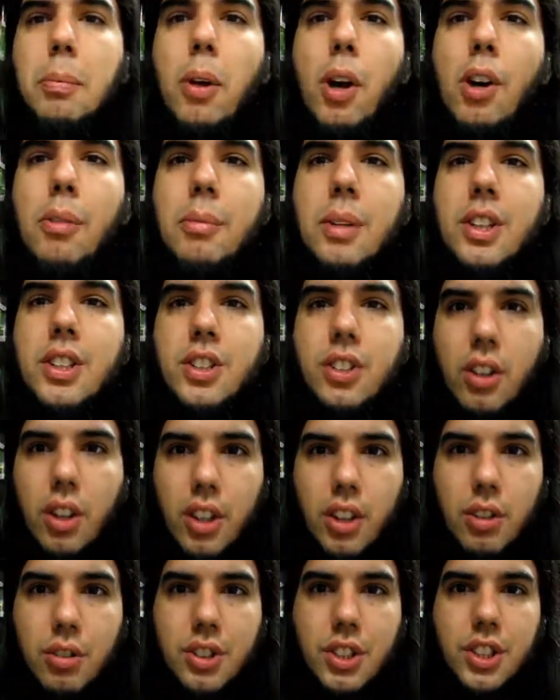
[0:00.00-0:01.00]
The only problem is
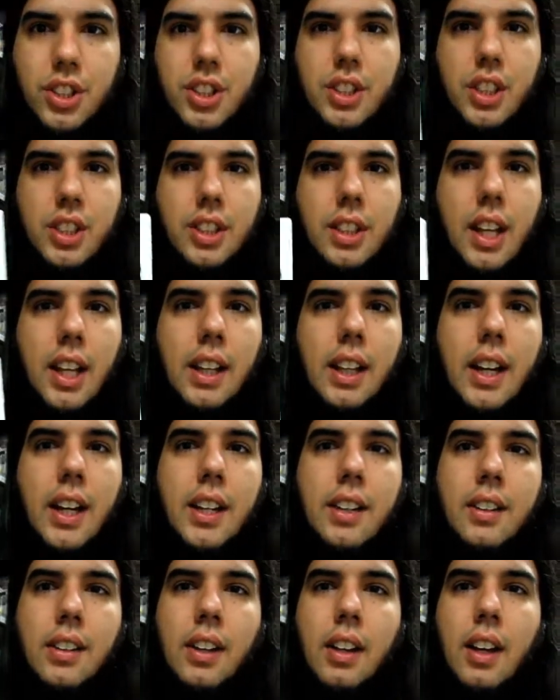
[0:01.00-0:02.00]
you got to use this in the
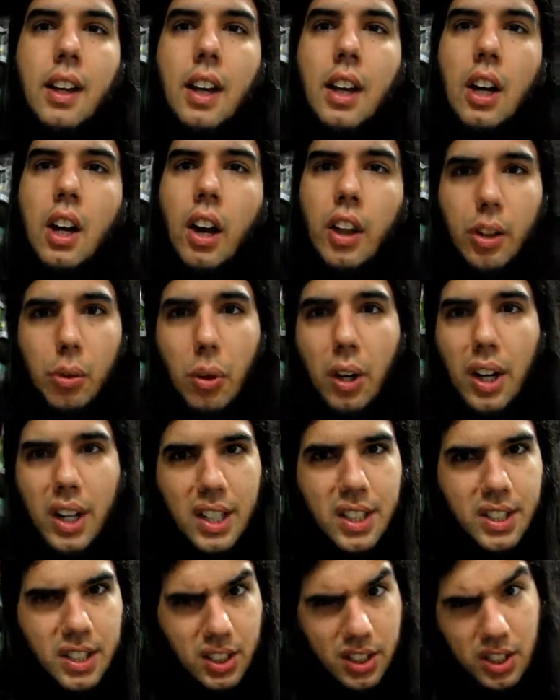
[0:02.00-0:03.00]
daylight.
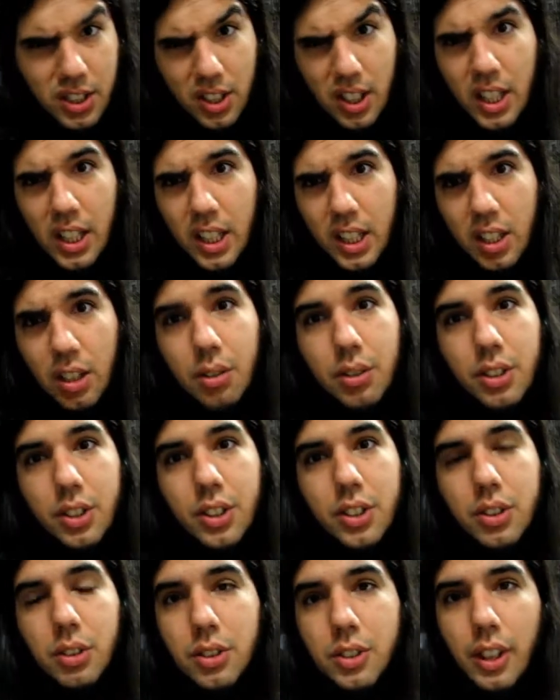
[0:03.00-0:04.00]
Otherwise, it's kind of
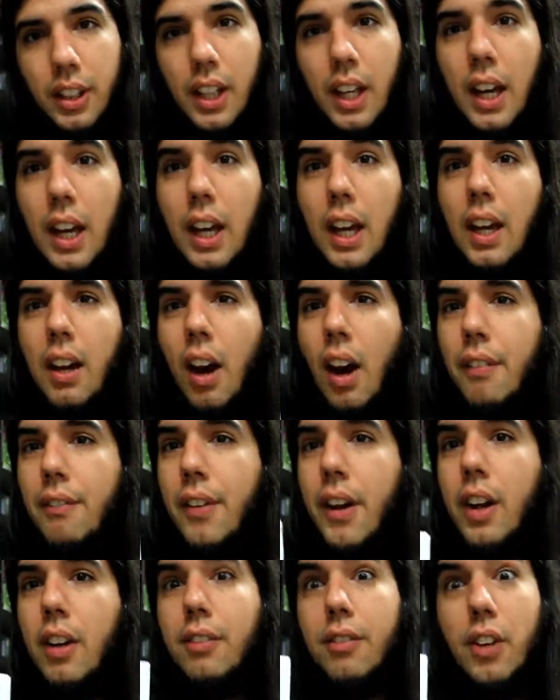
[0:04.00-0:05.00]
useless. So it's like, hey,
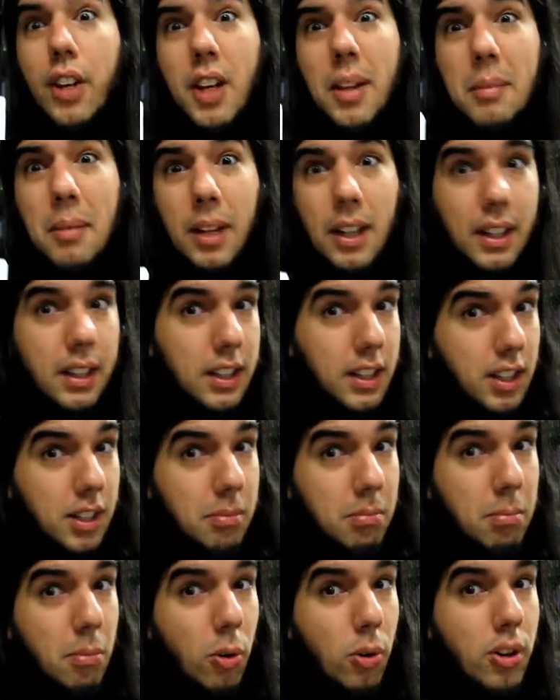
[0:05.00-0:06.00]
a Fatal Frame in the